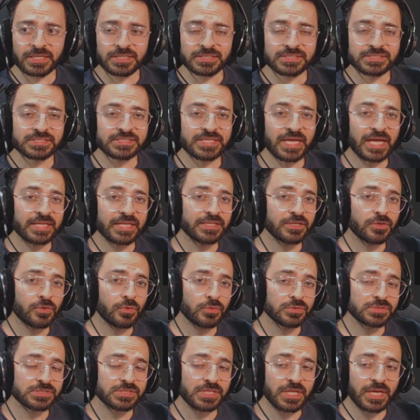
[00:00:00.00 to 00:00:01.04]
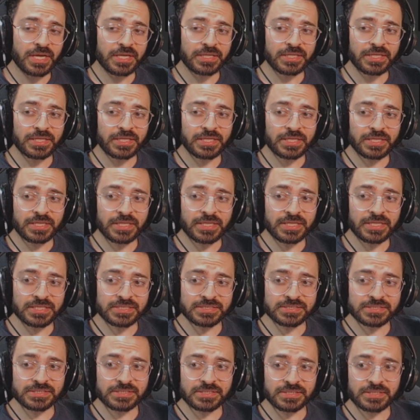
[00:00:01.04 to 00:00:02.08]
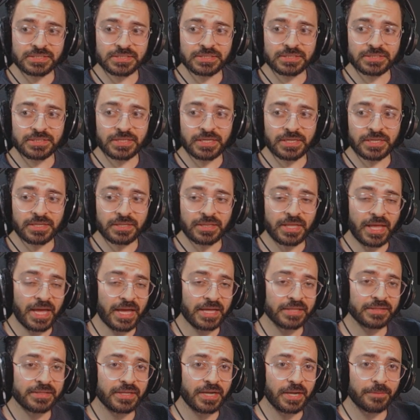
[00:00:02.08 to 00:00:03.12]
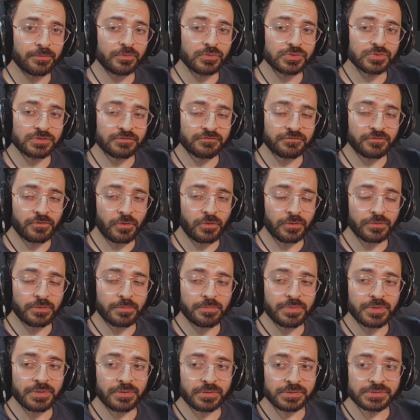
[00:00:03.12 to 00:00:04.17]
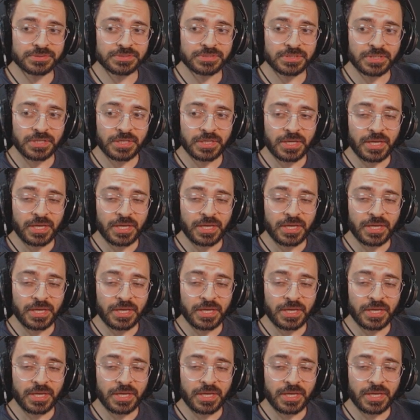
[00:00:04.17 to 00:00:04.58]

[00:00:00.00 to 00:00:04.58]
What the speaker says: Sandy Coastline is the land that I'm using for all the builds.